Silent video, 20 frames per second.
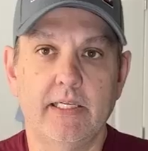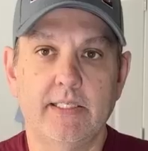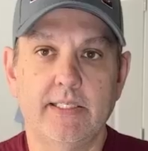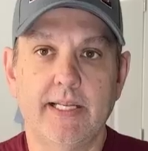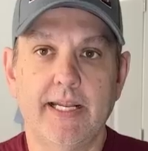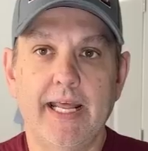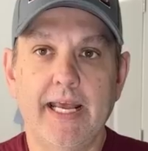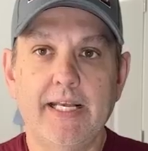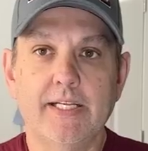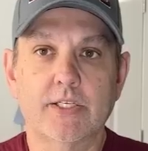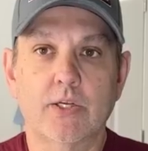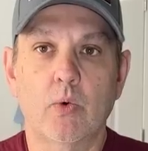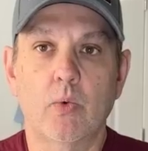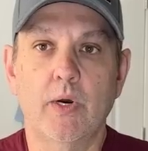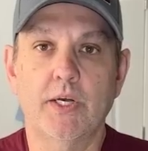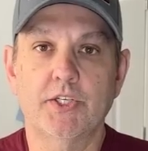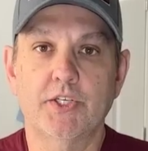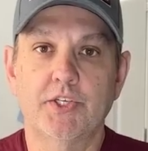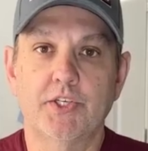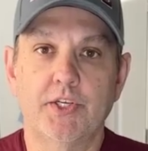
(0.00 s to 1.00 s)
Today's
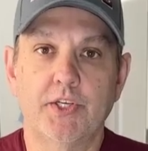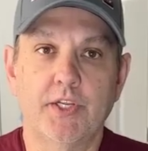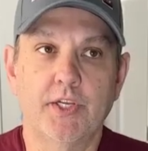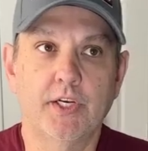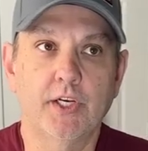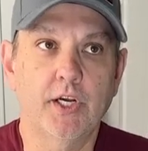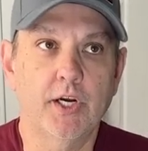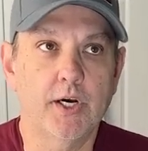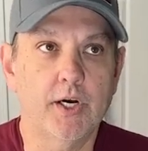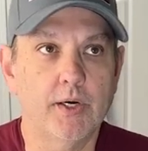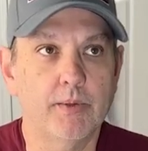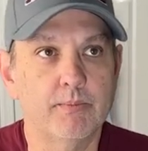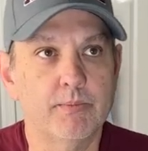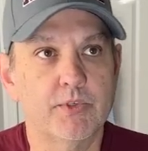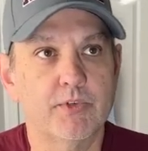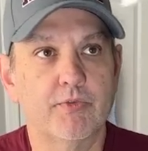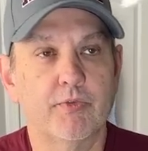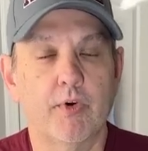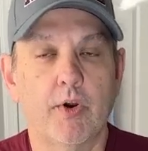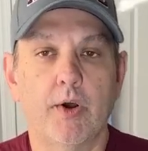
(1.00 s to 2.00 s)
question
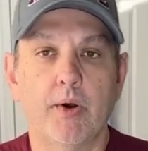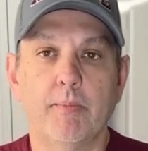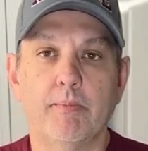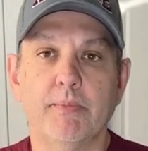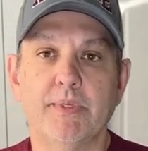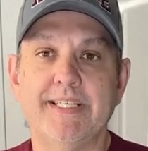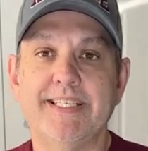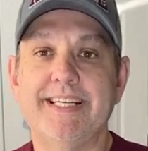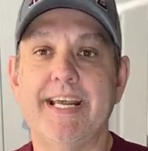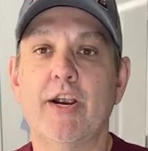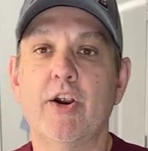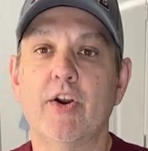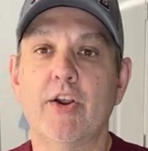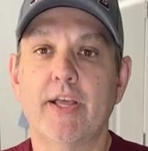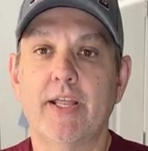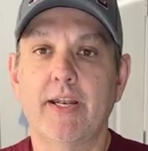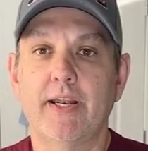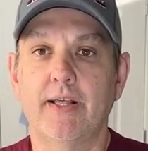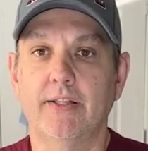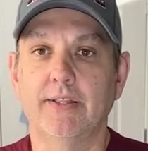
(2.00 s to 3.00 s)
comes from
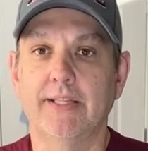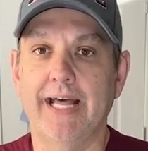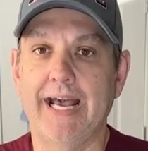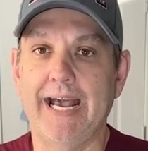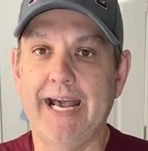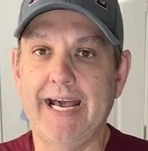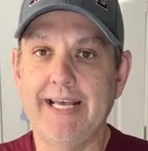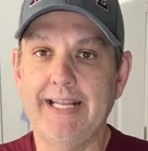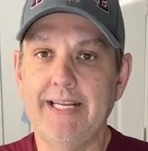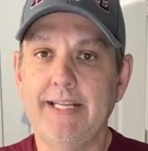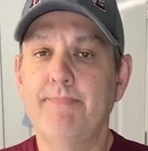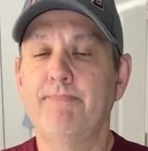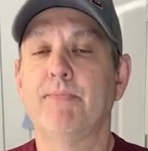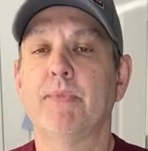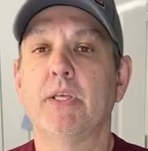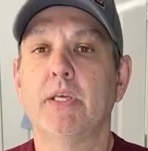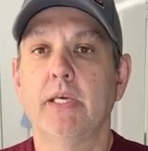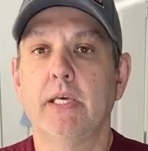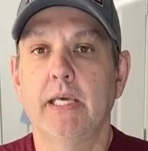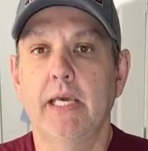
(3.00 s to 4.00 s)
Daren Ladd.
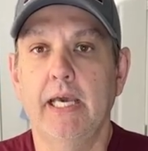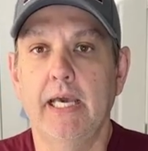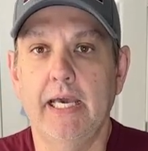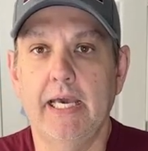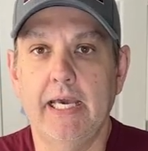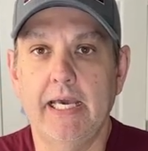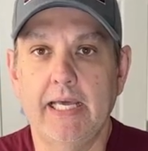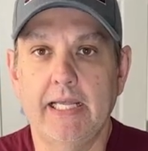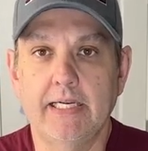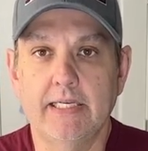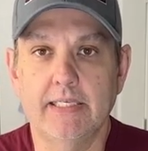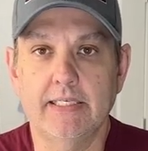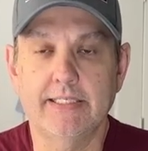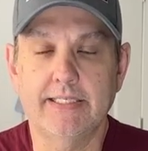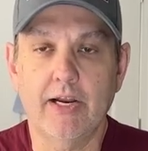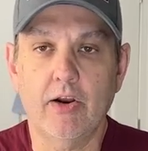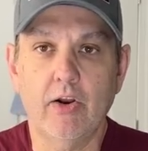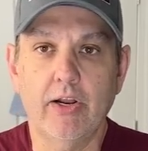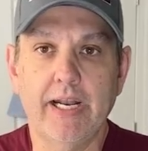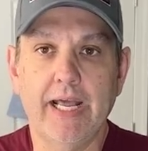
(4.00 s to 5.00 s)
And
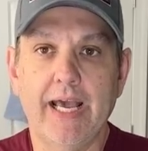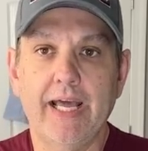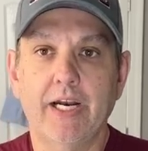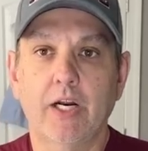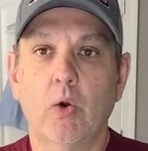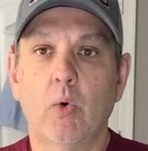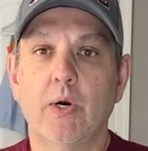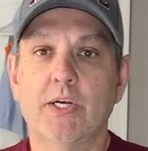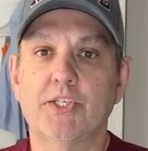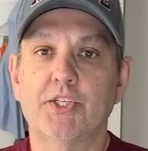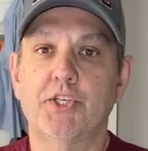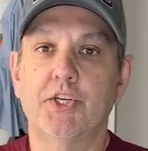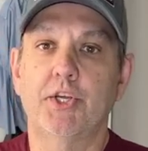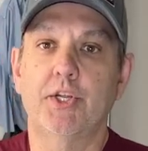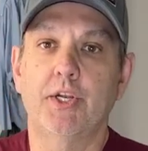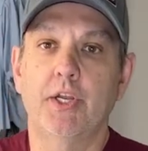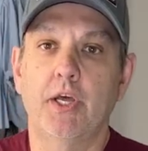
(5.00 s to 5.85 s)
Daren had a question